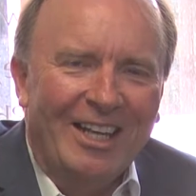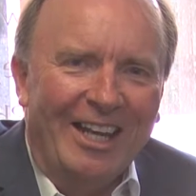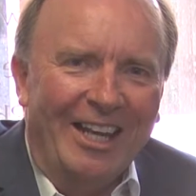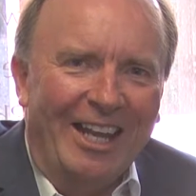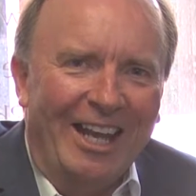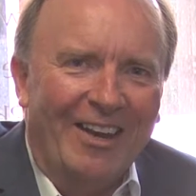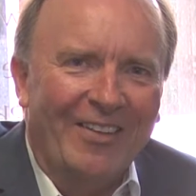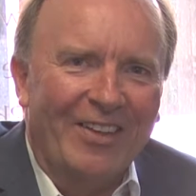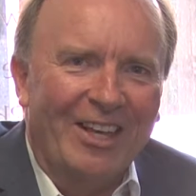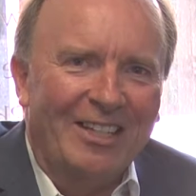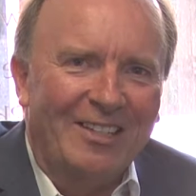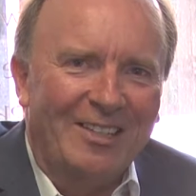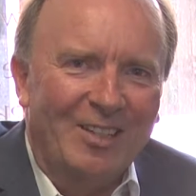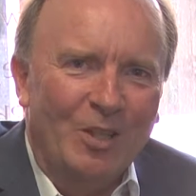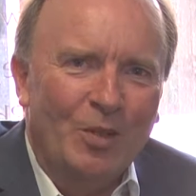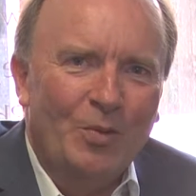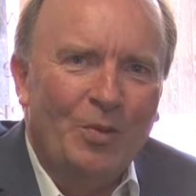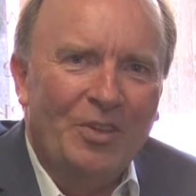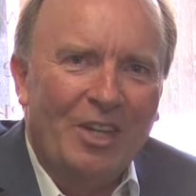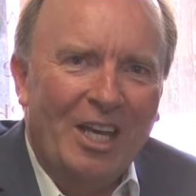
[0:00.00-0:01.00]
in how they
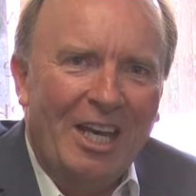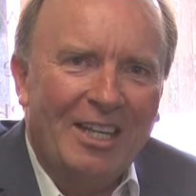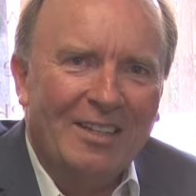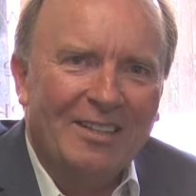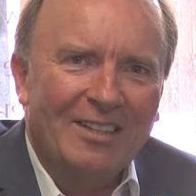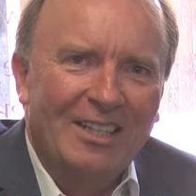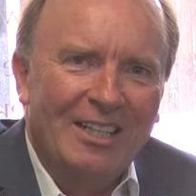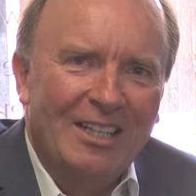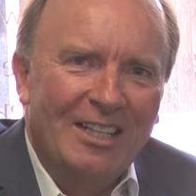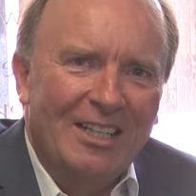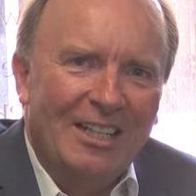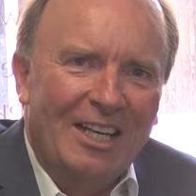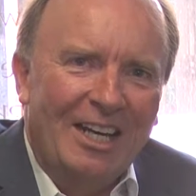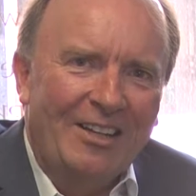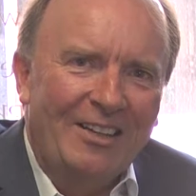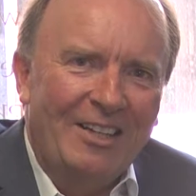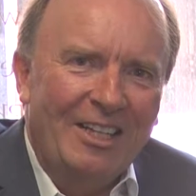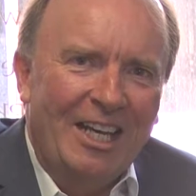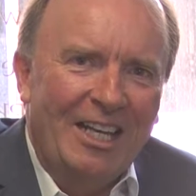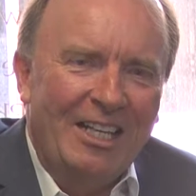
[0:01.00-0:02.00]
deal with that.
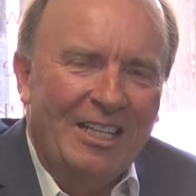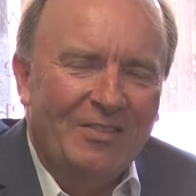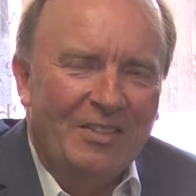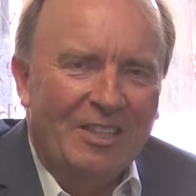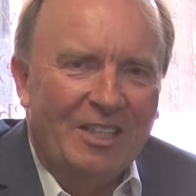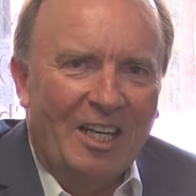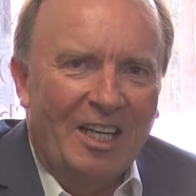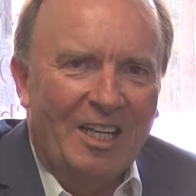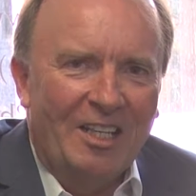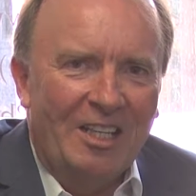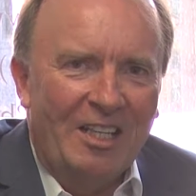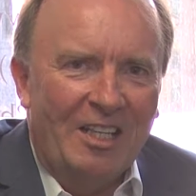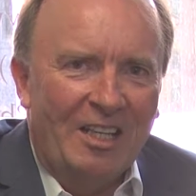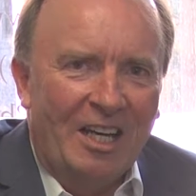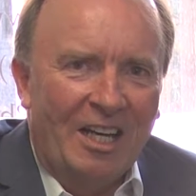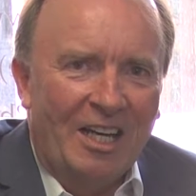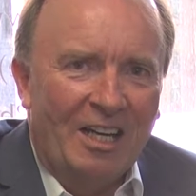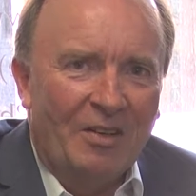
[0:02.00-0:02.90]
At the end of the day,